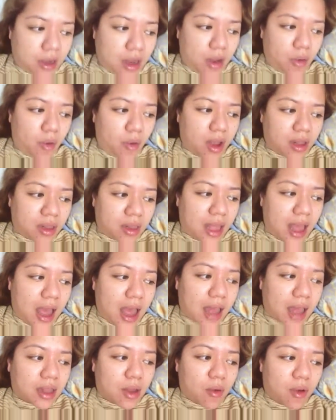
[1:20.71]
I want
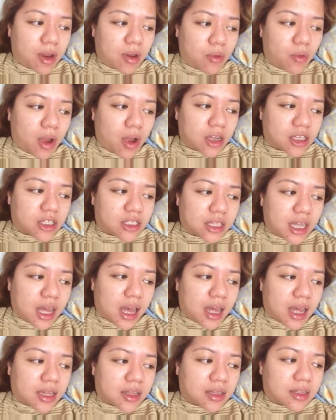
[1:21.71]
that. I want to watch
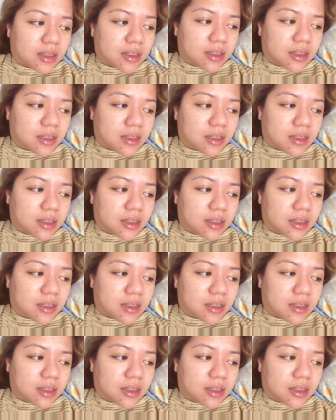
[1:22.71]
that.